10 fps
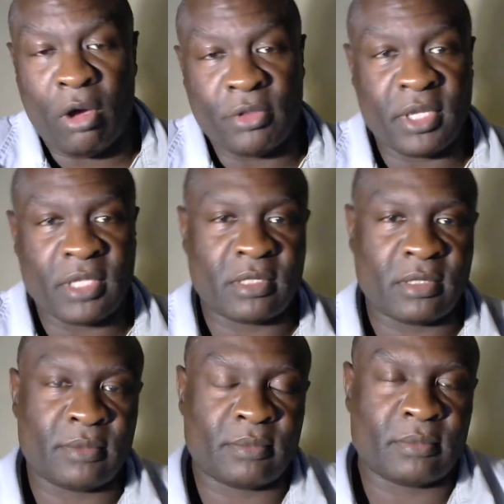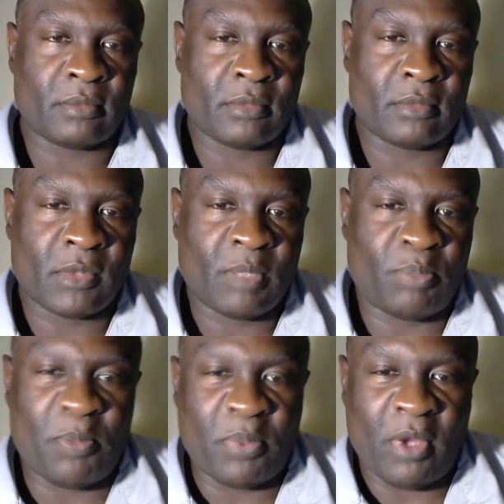All this,
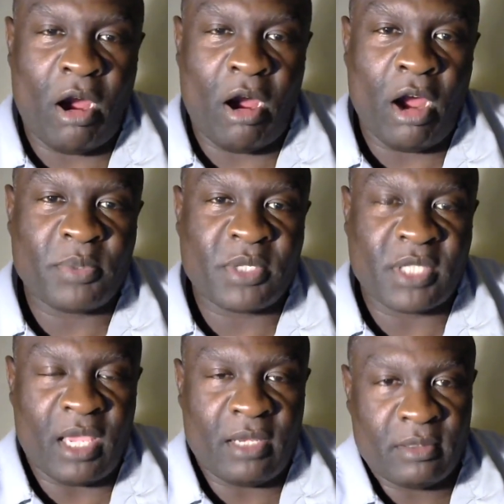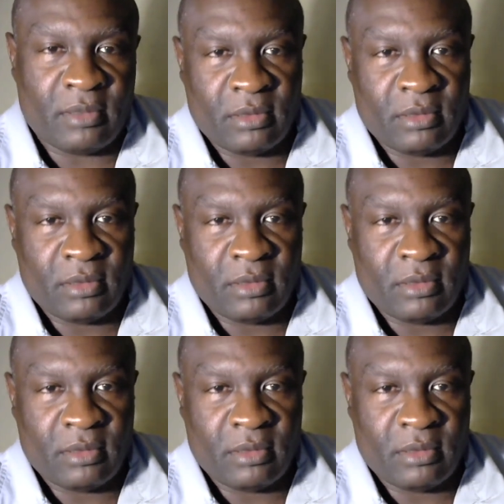people are all upset.